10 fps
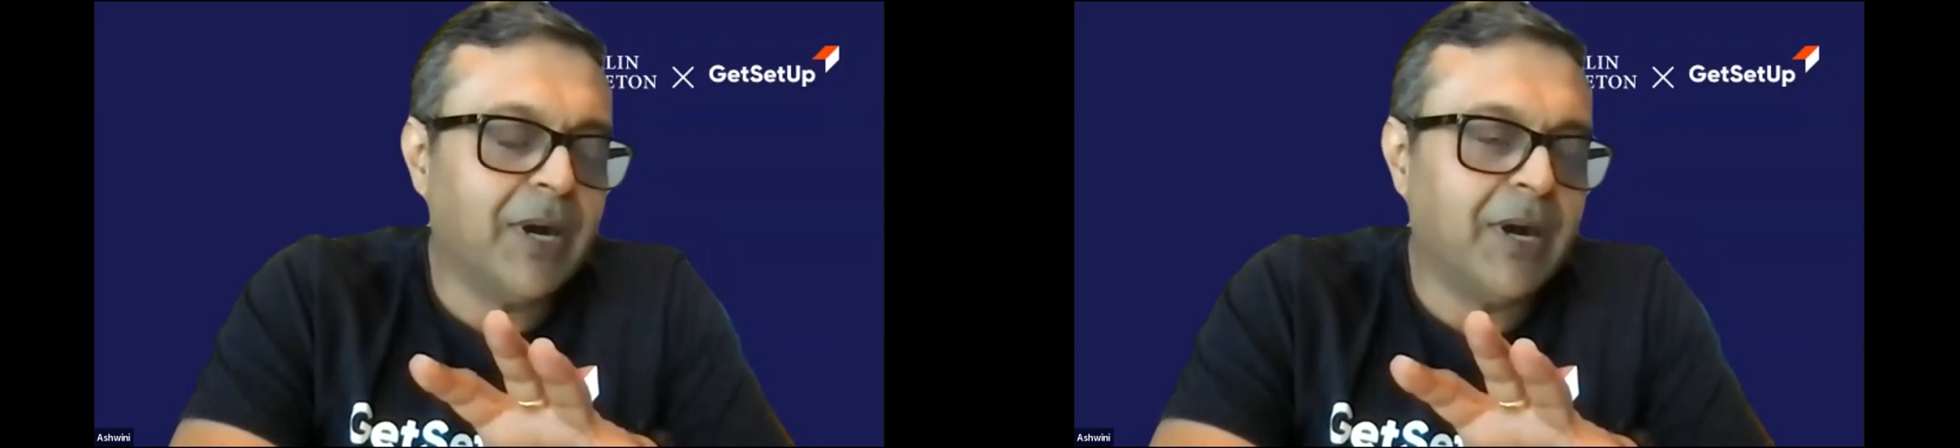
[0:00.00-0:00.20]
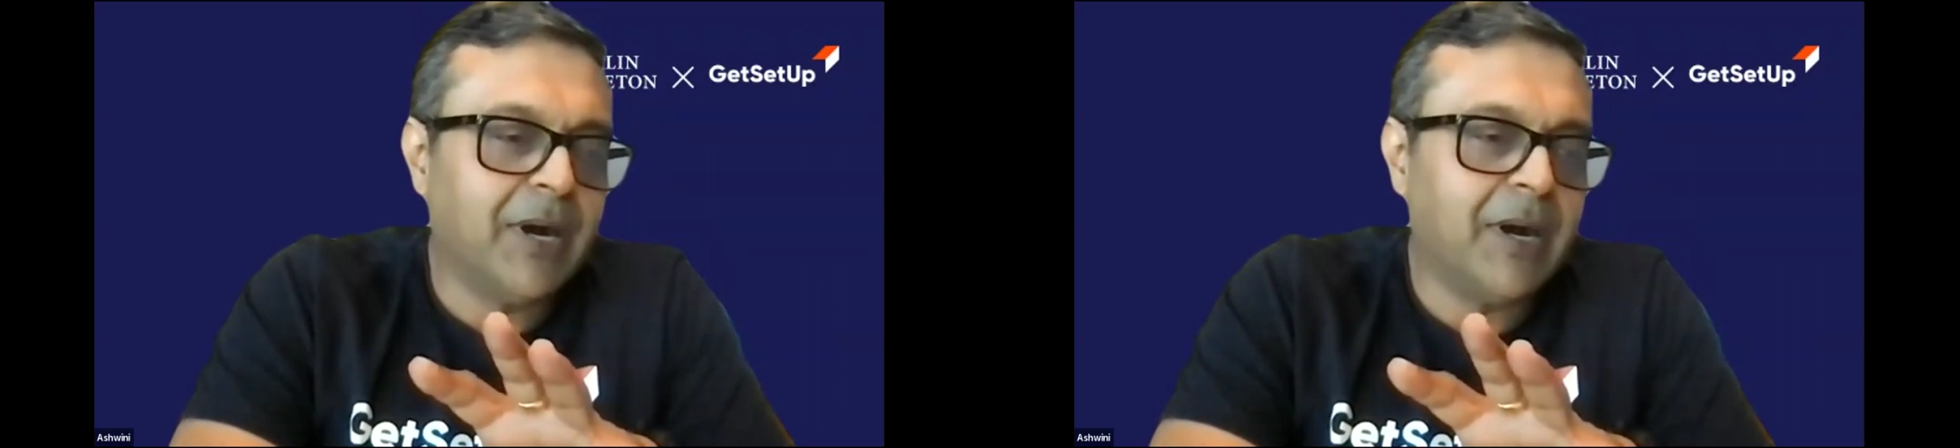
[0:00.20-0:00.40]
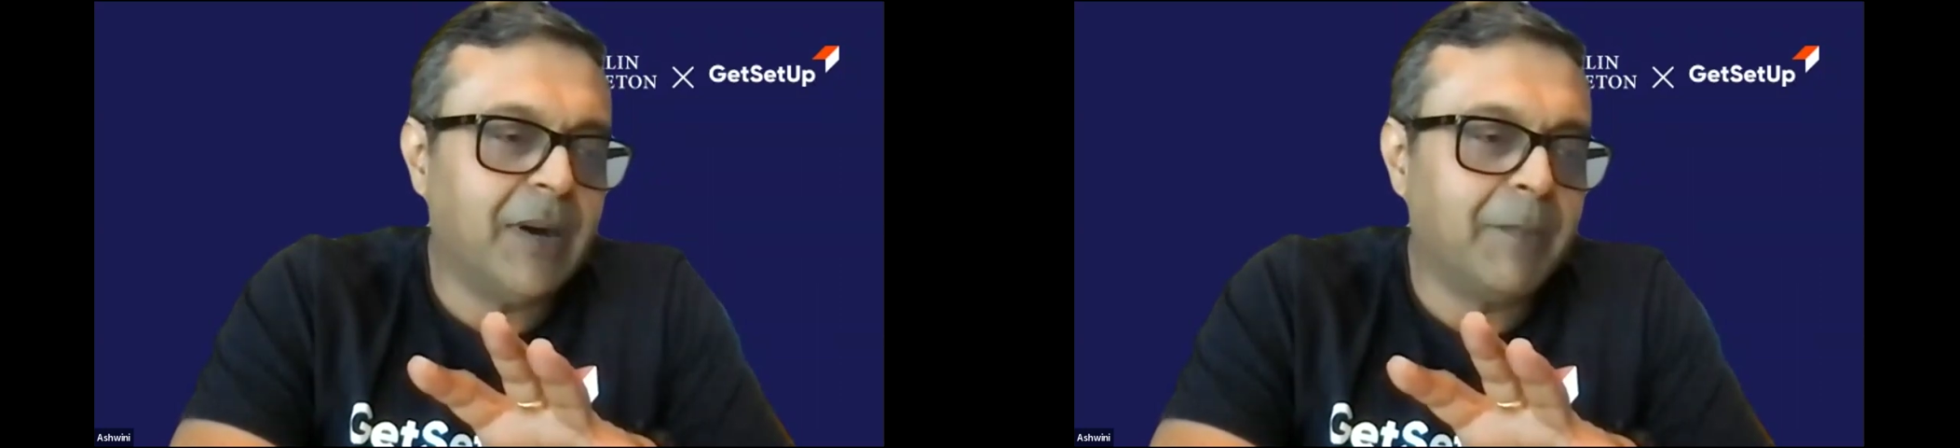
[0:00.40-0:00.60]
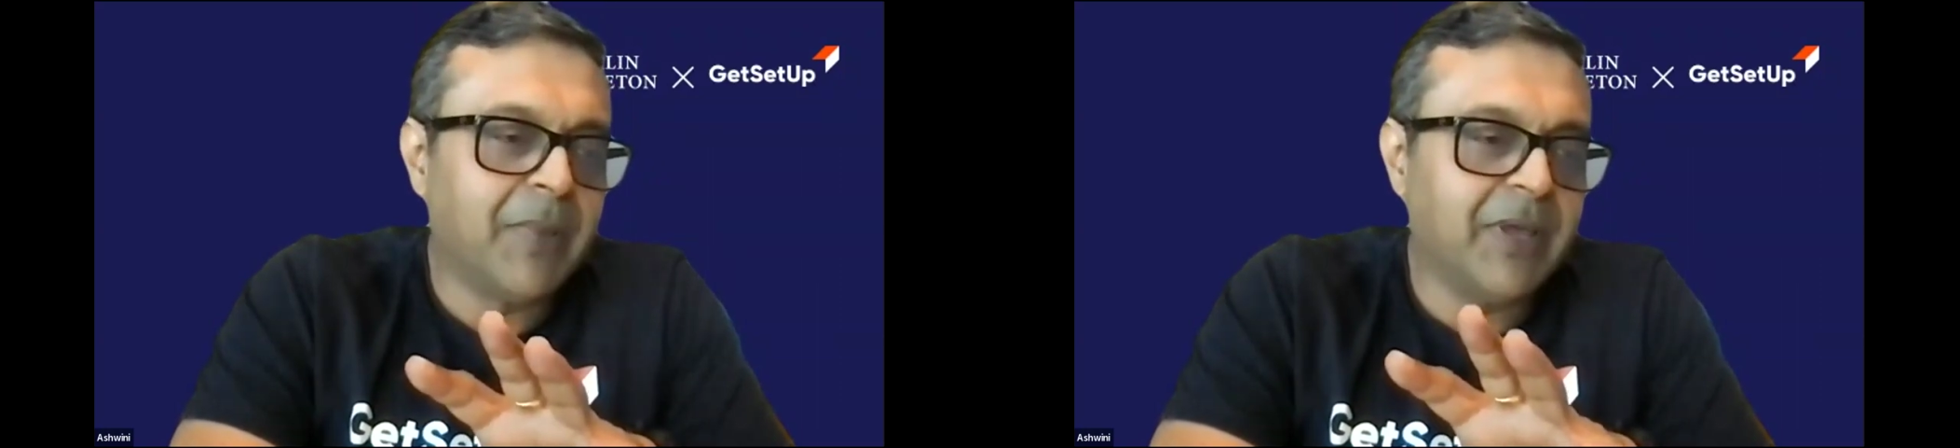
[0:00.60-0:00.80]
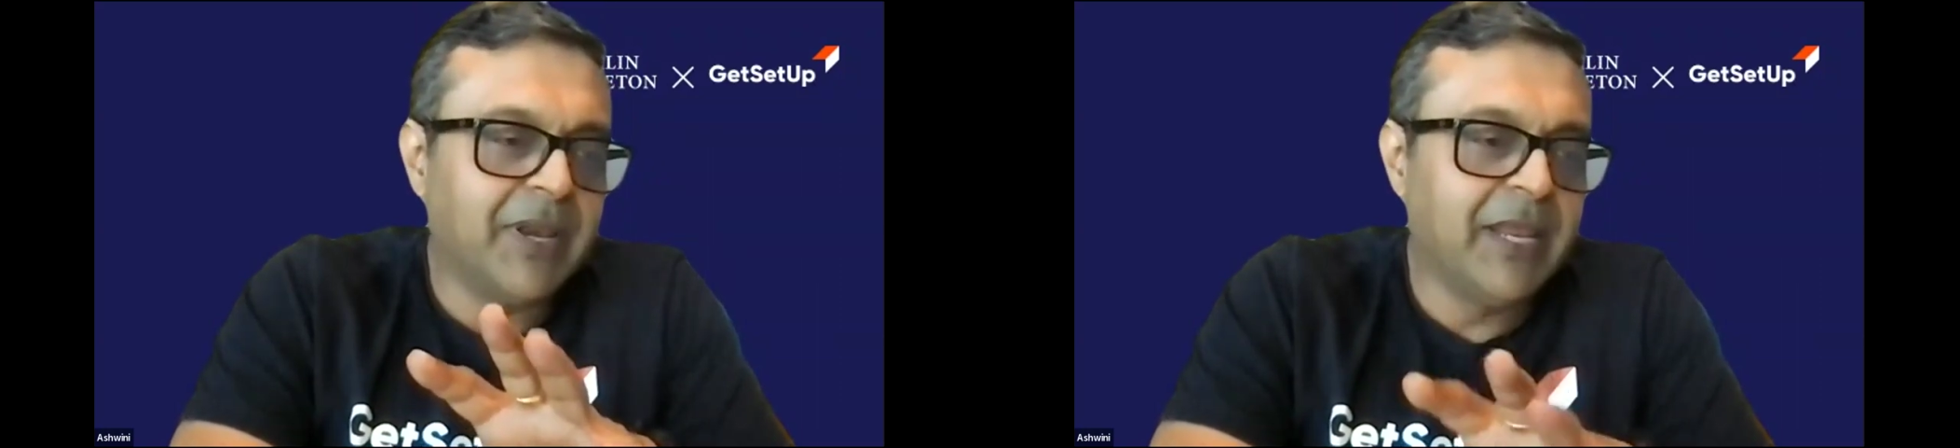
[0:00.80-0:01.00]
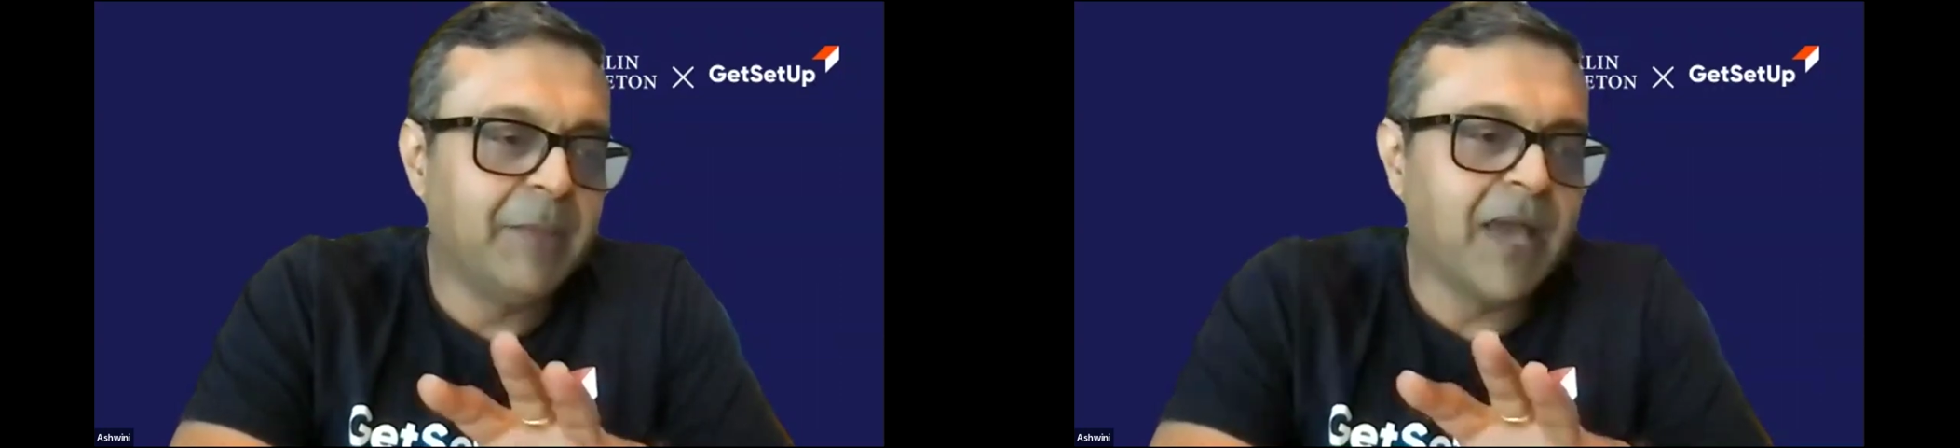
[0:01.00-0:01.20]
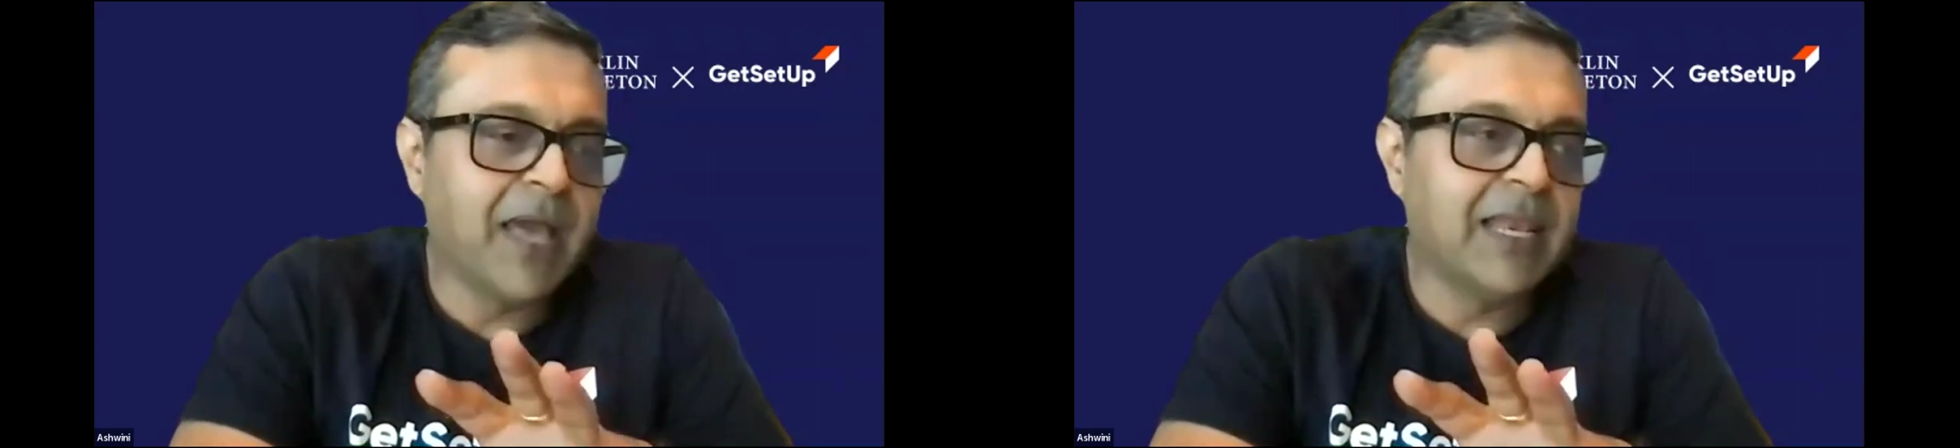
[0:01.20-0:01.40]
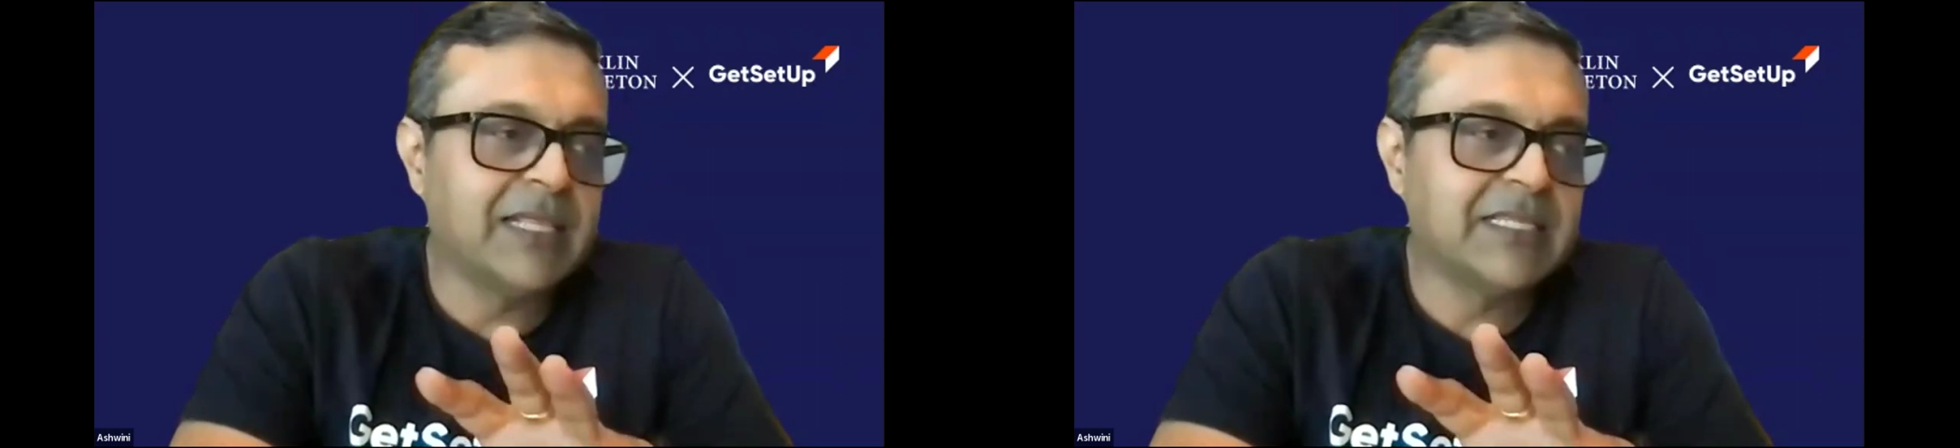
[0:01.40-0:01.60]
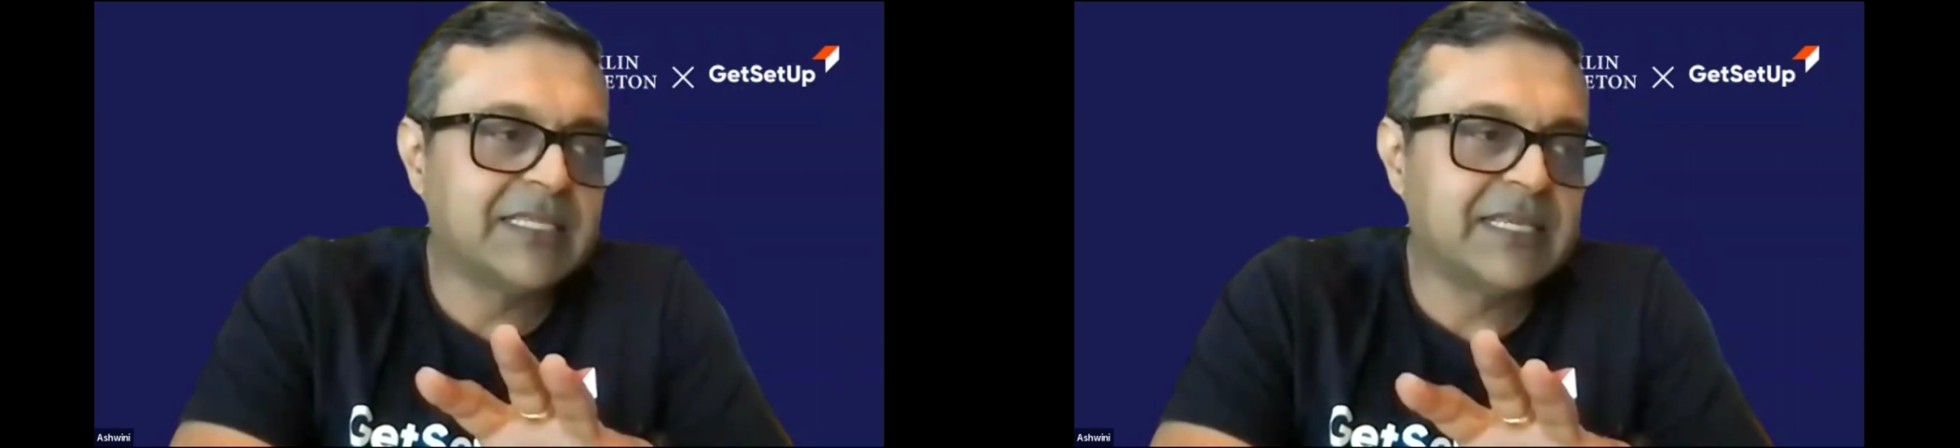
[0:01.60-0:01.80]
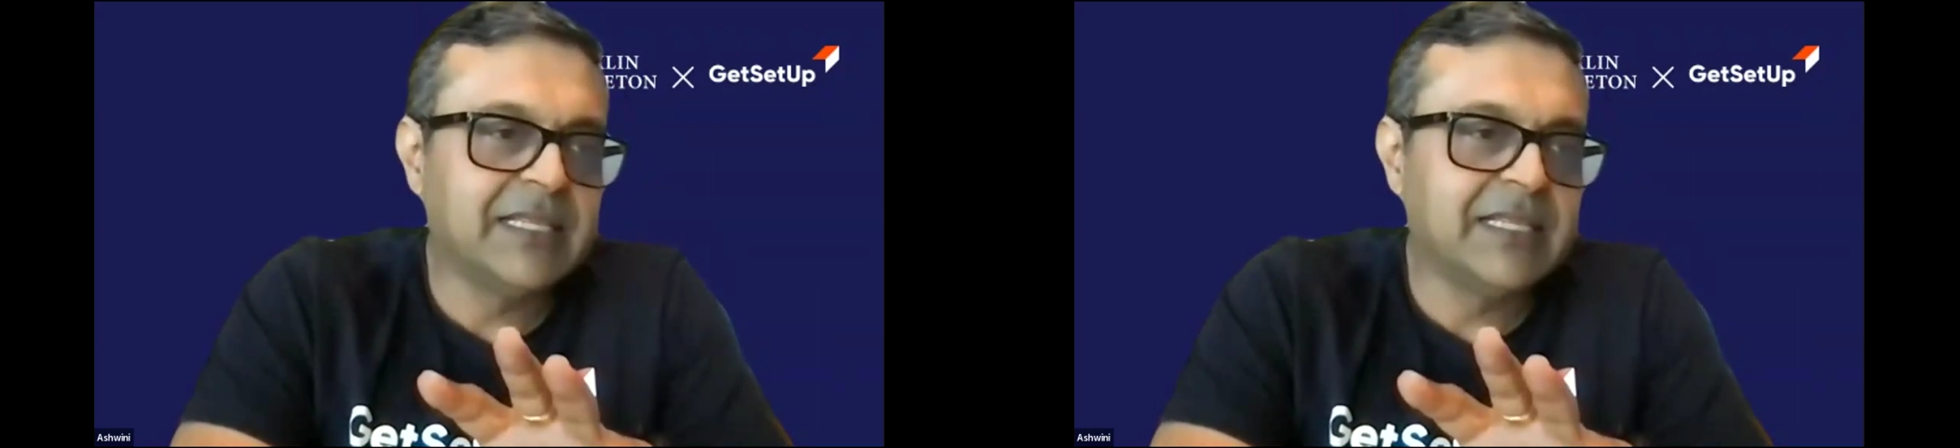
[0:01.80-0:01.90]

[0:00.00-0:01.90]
rebalance